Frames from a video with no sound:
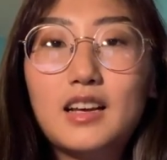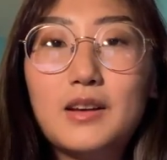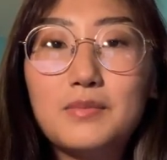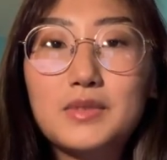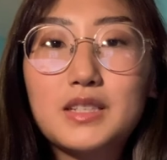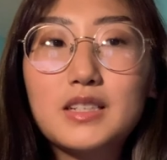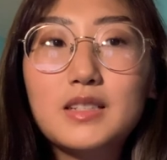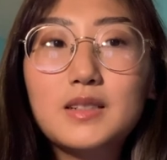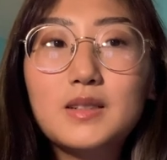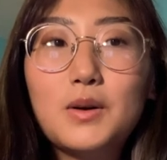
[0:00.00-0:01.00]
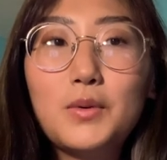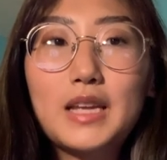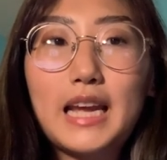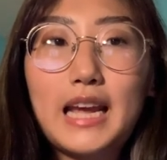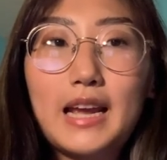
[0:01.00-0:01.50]
I'm still
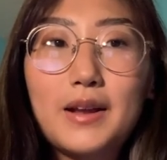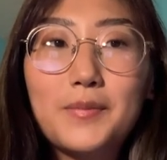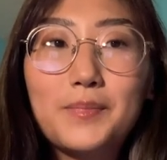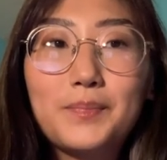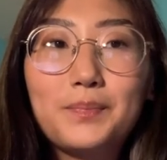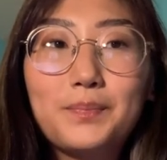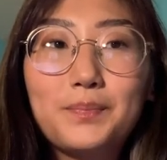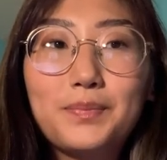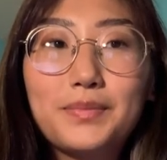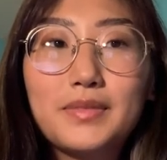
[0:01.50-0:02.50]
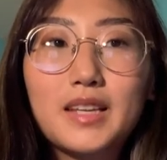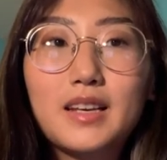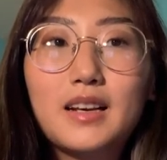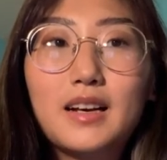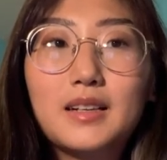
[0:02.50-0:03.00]
okay.
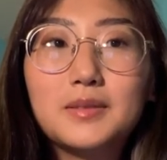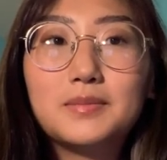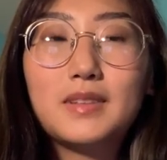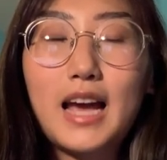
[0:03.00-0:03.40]
Um,